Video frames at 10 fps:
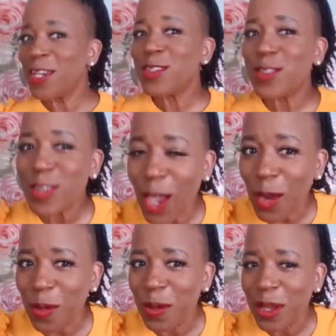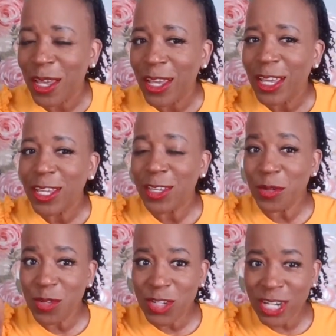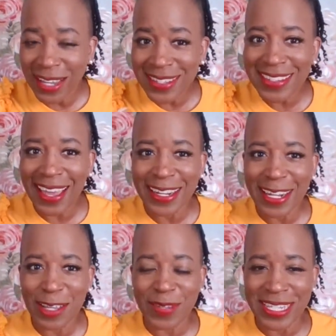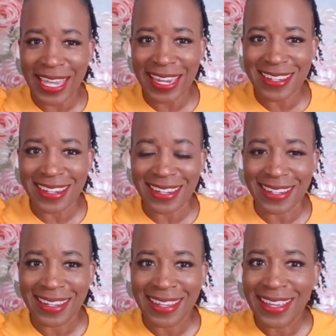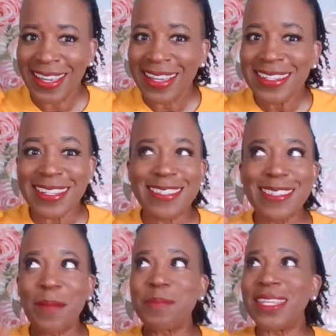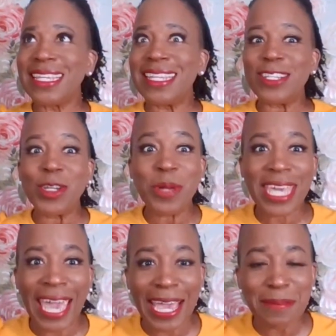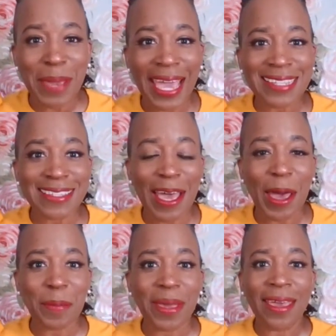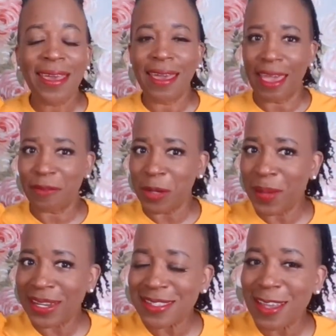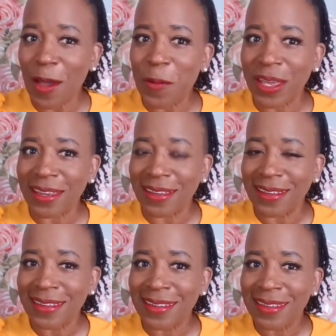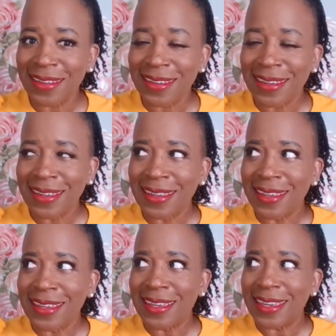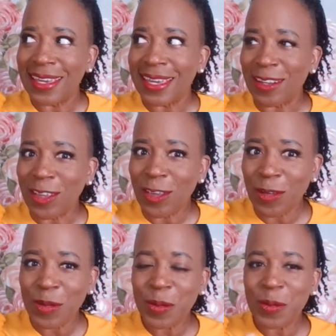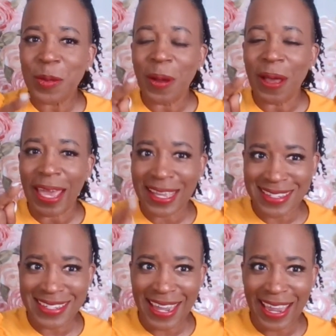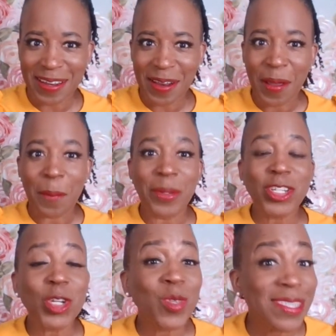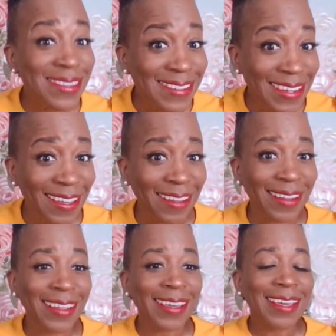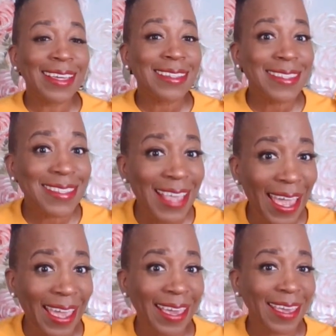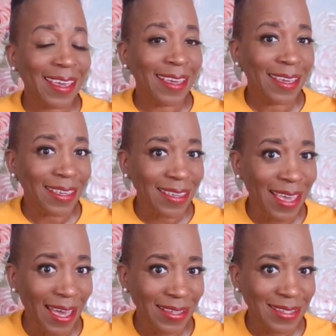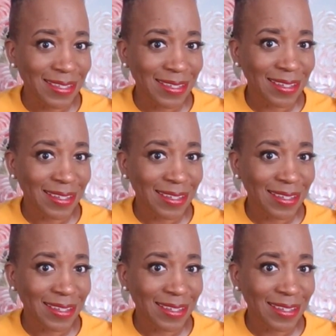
So you just got an invitation to something that you can't pass up. Everybody's going. And you hesitate, but you still say yes.